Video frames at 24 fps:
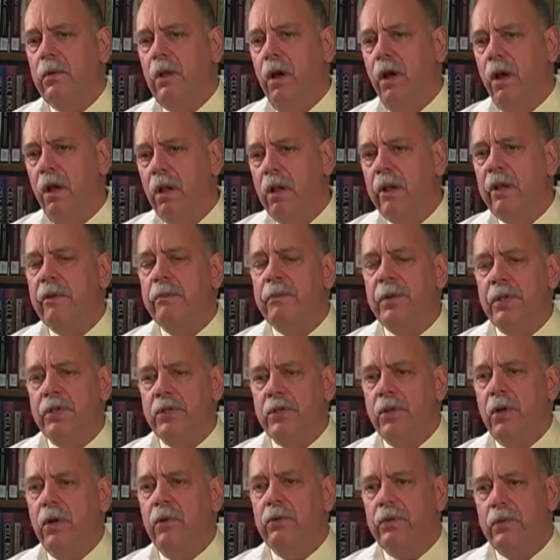all have been
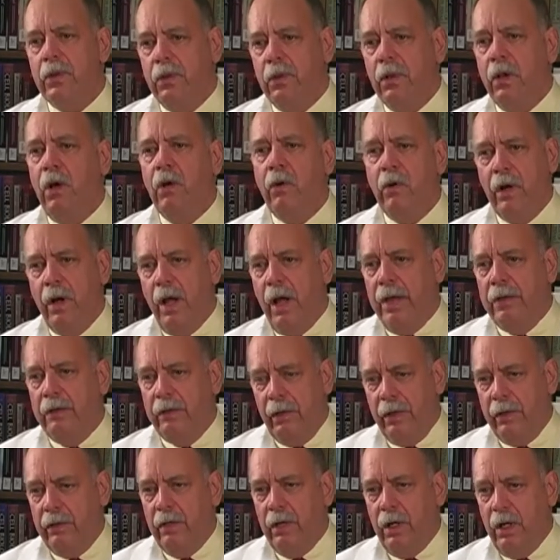shown to lower high
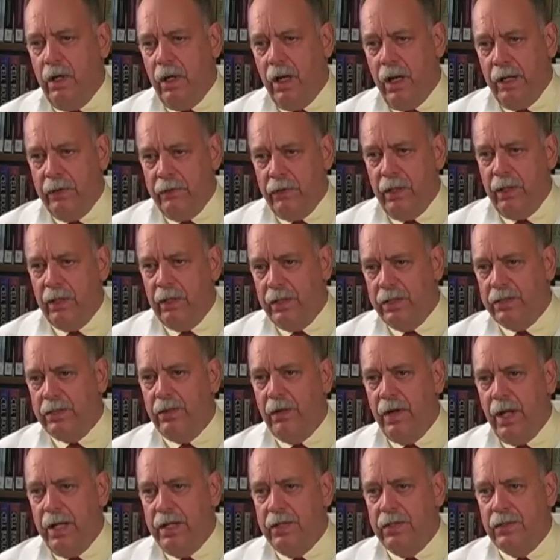
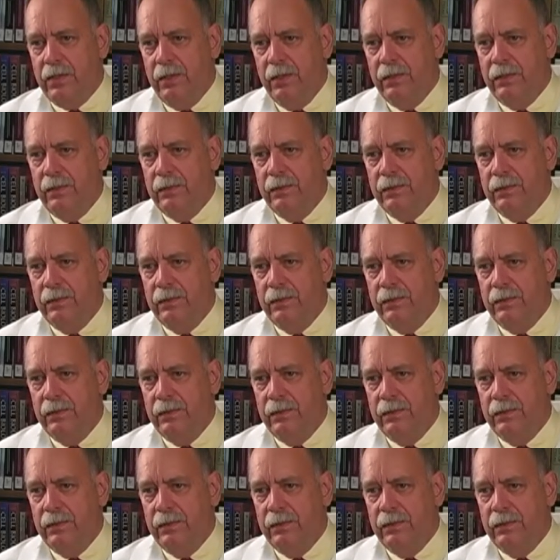triglycerides.